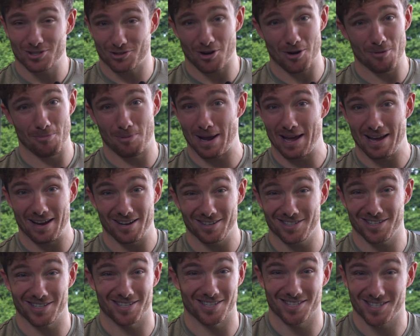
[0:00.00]
stroke play, I
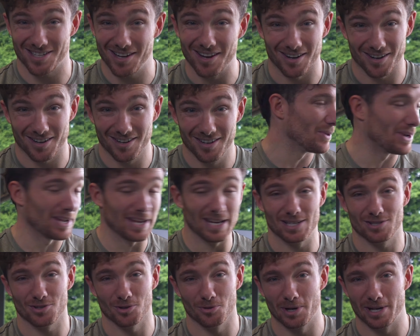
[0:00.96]
just suck. But it
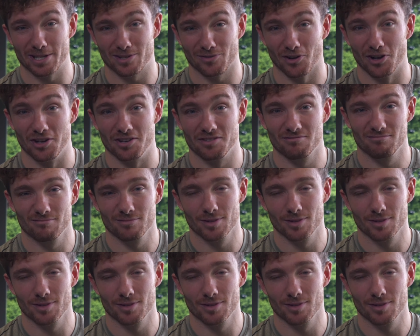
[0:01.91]
is always fun. I've